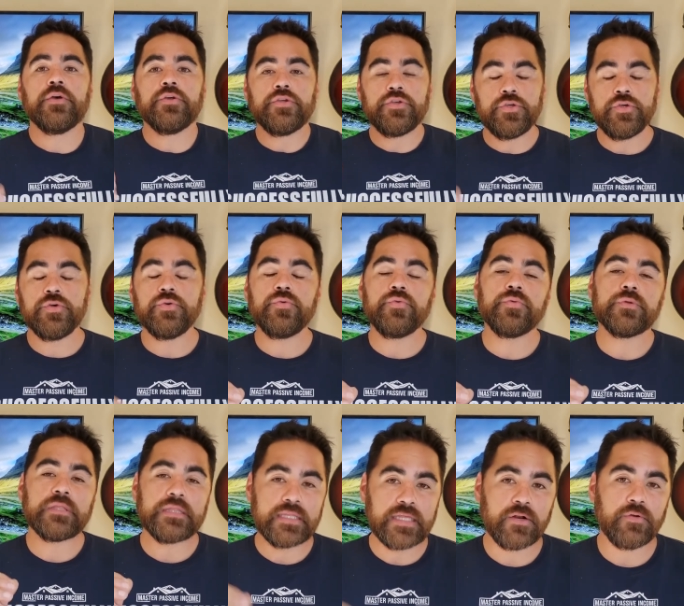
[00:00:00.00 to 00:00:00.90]
you
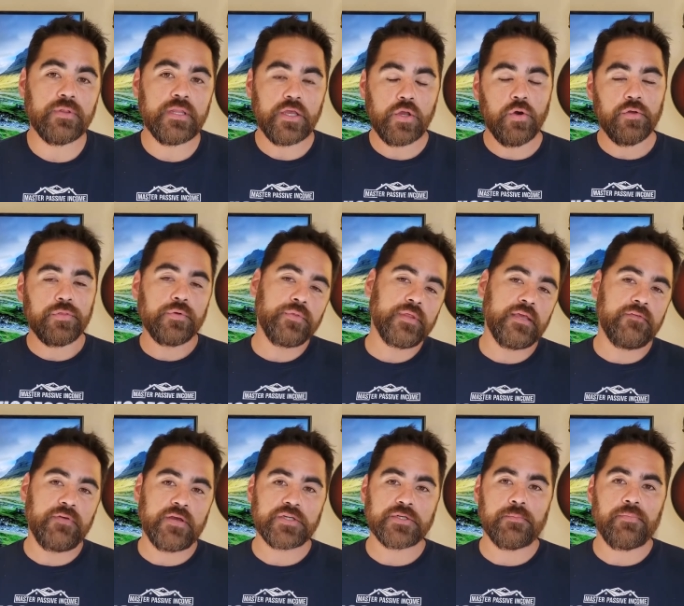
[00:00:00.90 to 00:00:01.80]
literally go through the
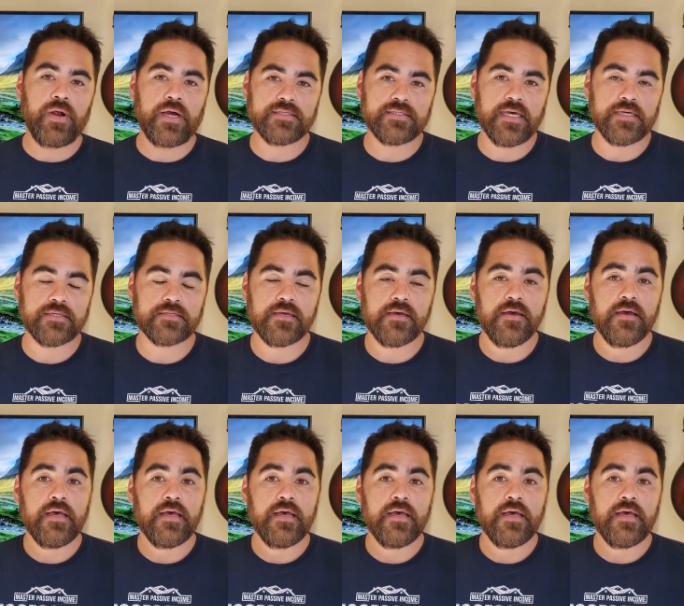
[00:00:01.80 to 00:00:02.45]
eviction process